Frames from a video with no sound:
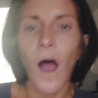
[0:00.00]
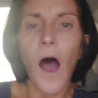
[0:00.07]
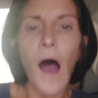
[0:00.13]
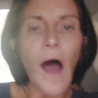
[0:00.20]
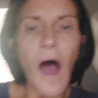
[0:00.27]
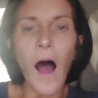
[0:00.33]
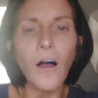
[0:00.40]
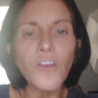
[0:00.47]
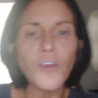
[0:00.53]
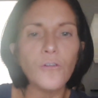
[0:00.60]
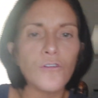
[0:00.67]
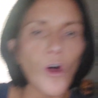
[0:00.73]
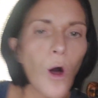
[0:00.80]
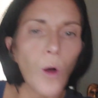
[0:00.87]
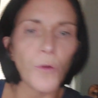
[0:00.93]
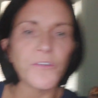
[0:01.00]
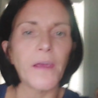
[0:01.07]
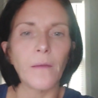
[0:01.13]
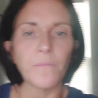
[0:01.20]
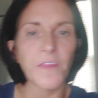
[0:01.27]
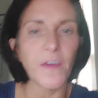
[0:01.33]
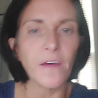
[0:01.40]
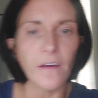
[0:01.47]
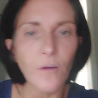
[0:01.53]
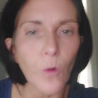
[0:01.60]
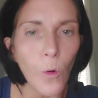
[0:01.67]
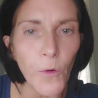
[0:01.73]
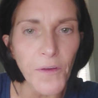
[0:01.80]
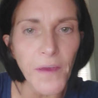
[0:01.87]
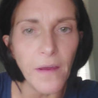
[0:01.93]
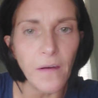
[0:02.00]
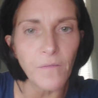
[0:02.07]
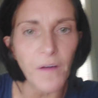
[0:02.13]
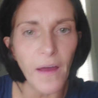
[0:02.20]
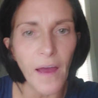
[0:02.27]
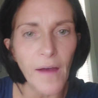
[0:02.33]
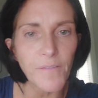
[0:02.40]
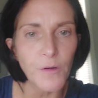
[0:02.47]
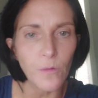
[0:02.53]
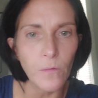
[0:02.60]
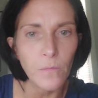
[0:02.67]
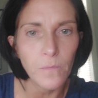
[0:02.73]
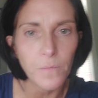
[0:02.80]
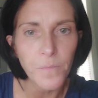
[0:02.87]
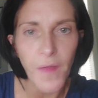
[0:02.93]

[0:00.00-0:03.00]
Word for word: I- will use a whole damn thing of chloroquine if I have to.